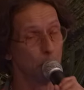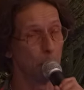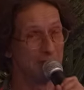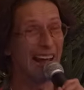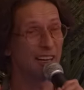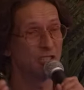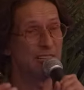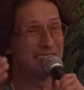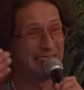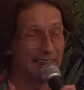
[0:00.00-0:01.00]
were
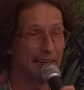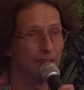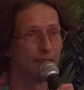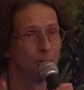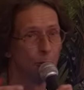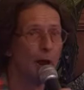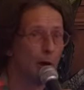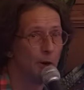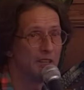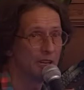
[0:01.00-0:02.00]
actually digging the
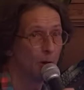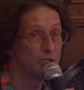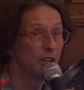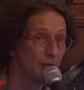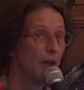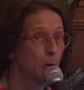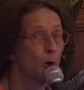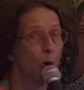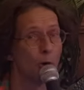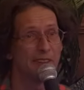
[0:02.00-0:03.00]
railways out and they
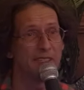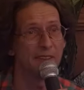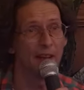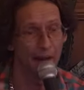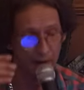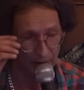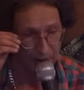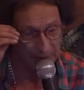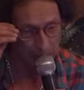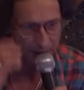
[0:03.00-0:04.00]
were already there.
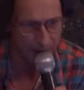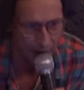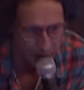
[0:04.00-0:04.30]
Same for the